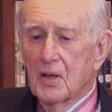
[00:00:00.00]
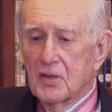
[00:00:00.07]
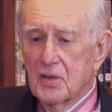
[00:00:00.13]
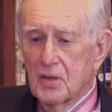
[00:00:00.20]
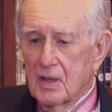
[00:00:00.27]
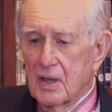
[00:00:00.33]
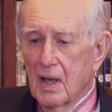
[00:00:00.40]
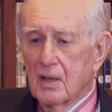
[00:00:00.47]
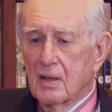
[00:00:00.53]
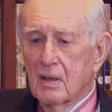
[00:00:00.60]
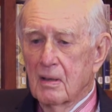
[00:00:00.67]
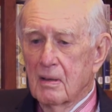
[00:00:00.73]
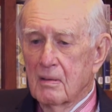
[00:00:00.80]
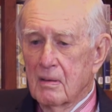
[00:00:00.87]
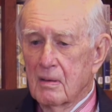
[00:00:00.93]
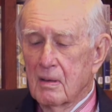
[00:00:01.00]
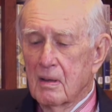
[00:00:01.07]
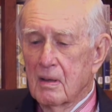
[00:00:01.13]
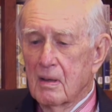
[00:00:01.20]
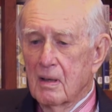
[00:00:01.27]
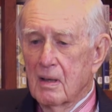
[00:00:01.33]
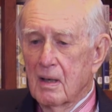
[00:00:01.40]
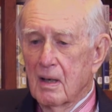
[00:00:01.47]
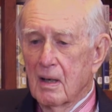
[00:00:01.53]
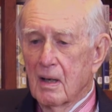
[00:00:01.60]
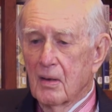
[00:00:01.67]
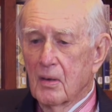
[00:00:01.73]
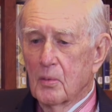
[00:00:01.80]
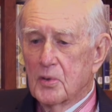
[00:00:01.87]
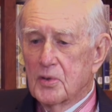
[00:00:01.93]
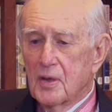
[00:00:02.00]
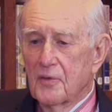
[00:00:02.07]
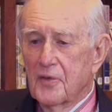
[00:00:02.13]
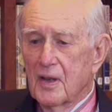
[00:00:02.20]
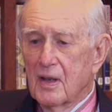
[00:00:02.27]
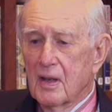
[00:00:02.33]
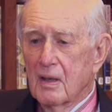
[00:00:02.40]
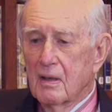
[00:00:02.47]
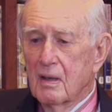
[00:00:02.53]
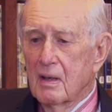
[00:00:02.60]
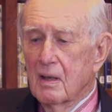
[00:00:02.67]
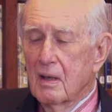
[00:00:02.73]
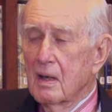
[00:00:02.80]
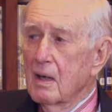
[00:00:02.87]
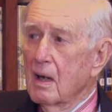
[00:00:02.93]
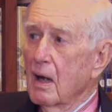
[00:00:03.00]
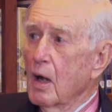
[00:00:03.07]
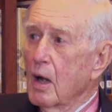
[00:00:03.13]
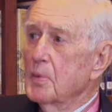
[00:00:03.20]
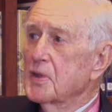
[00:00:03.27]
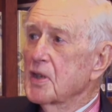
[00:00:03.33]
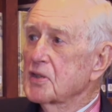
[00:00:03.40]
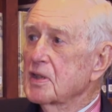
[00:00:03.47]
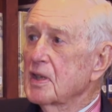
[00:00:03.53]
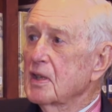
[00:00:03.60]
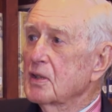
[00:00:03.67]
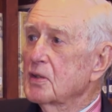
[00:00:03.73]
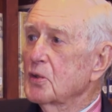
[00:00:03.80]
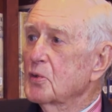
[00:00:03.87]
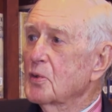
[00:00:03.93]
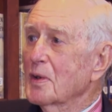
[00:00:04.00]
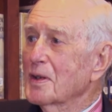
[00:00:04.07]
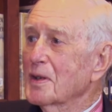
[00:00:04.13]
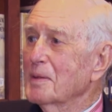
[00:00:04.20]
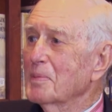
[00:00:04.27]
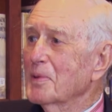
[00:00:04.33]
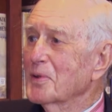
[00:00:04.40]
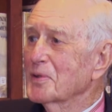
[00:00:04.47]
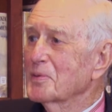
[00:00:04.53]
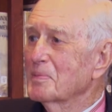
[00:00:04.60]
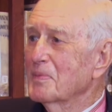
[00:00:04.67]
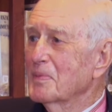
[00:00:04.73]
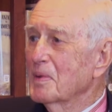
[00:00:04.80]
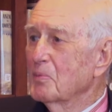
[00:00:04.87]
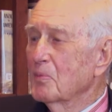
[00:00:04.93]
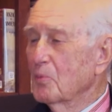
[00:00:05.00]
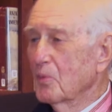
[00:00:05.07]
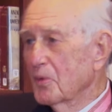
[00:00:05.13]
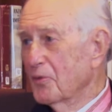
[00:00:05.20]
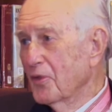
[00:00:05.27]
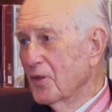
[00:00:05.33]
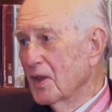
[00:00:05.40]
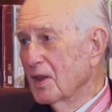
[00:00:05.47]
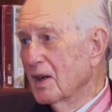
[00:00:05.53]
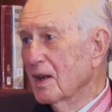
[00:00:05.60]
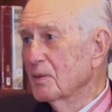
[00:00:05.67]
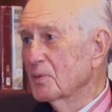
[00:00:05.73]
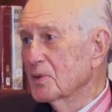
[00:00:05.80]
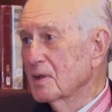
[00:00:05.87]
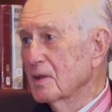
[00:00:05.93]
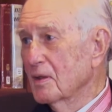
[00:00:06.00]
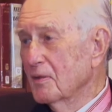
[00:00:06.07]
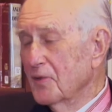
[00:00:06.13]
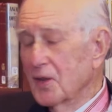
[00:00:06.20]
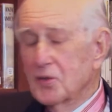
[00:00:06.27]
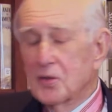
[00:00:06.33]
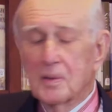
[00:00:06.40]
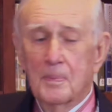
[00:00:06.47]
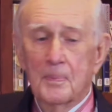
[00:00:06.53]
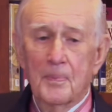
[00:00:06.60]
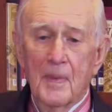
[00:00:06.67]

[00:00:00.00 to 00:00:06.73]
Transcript: the young, there was the feeling, I hope it doesn't end too quickly, because for the young it was an adventure.